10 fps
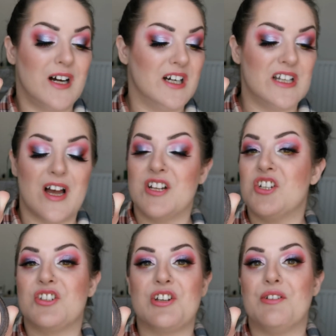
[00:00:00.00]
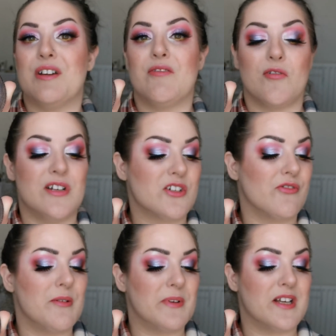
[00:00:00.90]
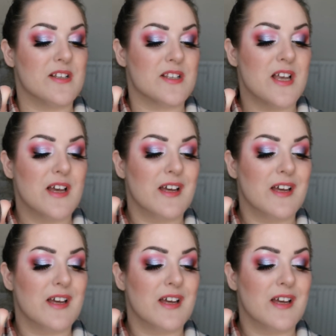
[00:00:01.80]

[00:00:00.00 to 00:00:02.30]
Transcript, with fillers: I, I just don't ever reach for it because